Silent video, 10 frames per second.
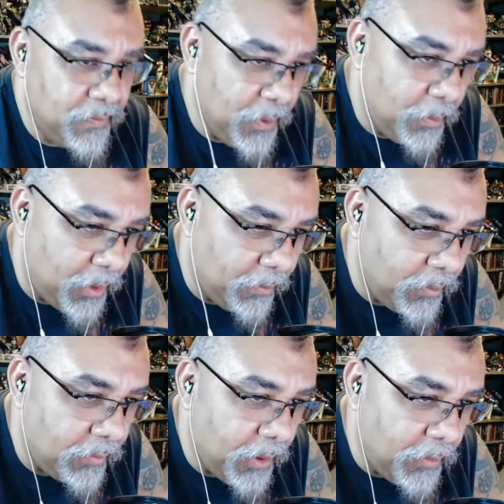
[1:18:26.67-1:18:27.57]
I'm,
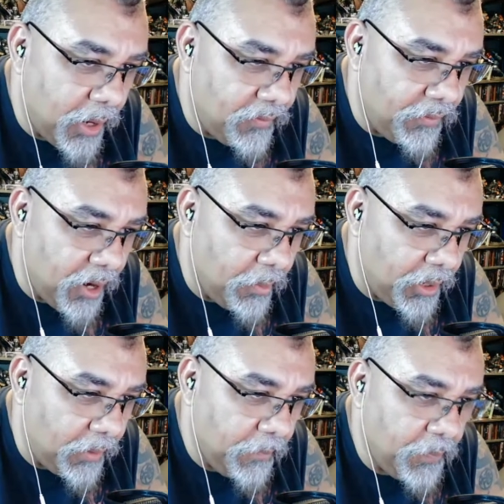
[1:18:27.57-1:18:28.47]
I'm not
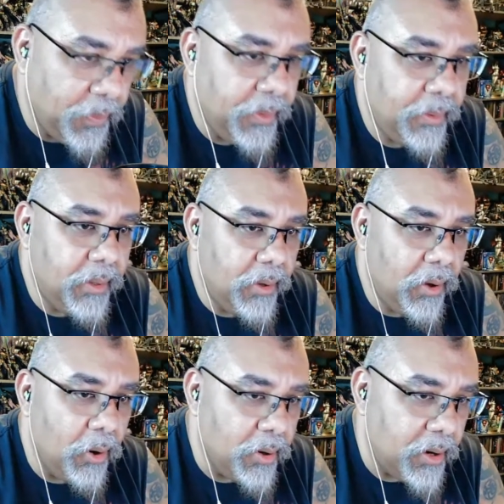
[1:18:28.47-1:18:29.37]
family
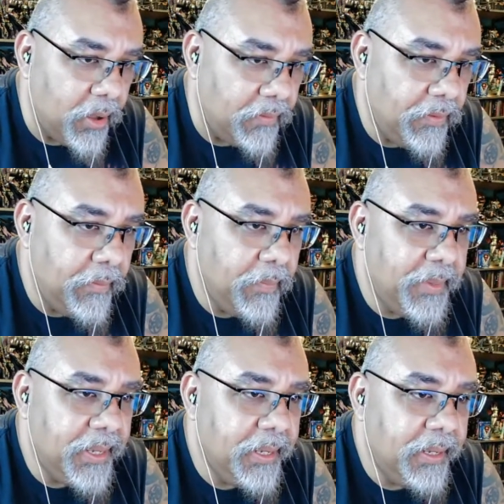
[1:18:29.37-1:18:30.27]
hard enough.
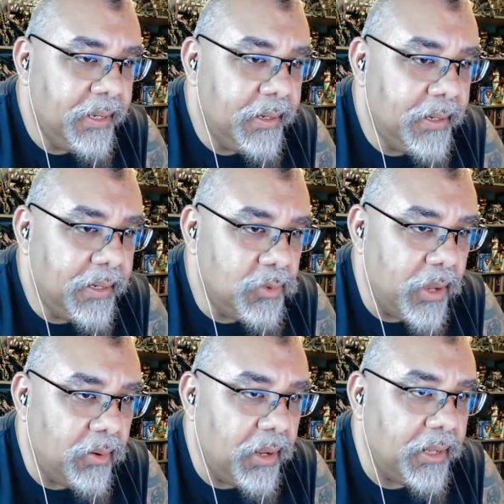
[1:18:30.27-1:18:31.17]
That's why
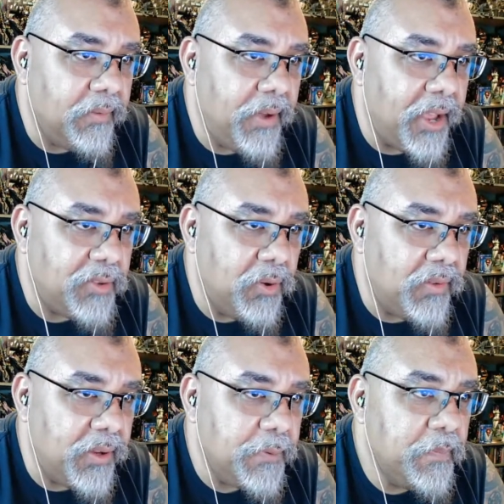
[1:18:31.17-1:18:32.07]
I don't like the fast
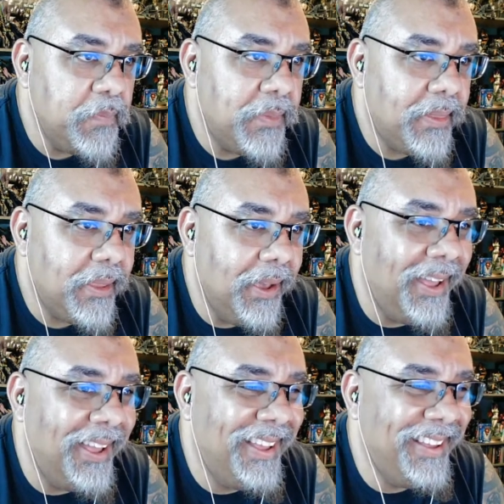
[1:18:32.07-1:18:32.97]
movies.
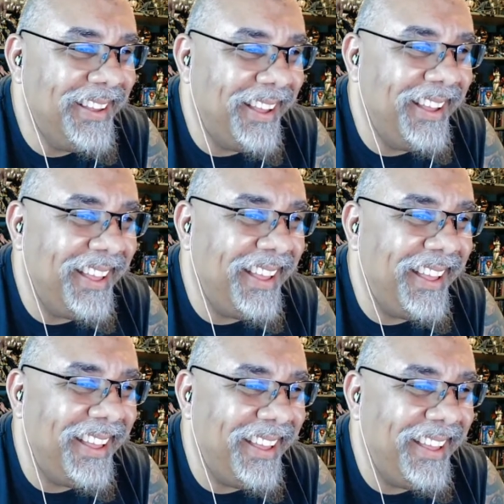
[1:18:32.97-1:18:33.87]
It's
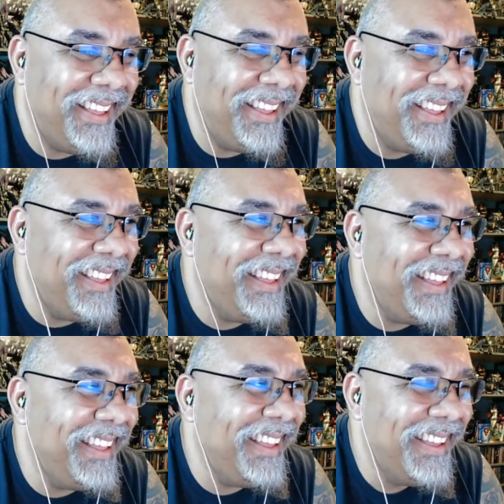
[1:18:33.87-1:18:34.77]

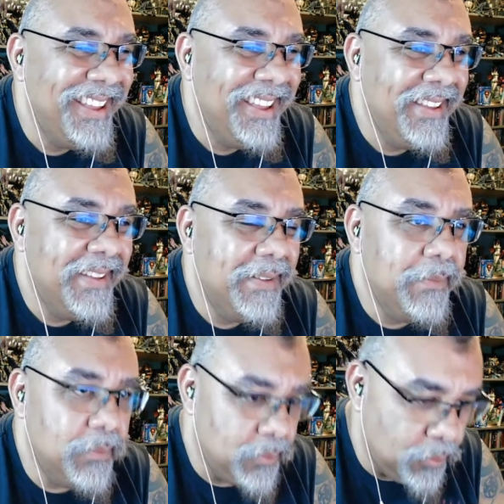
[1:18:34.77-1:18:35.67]

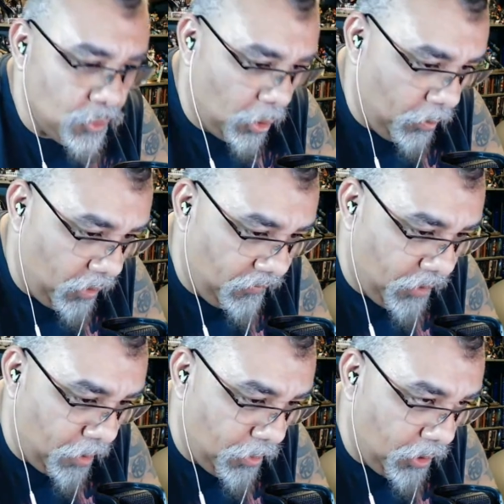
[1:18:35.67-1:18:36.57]
all about
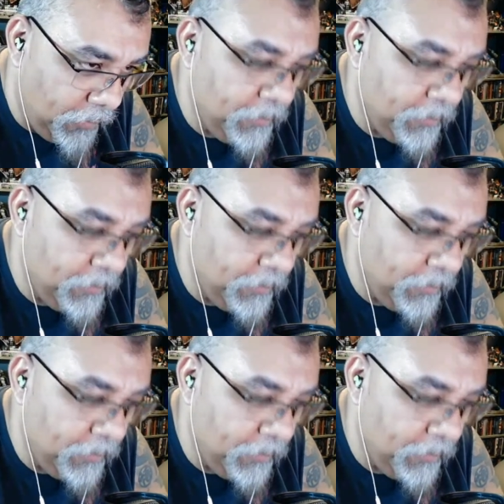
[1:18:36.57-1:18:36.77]
family.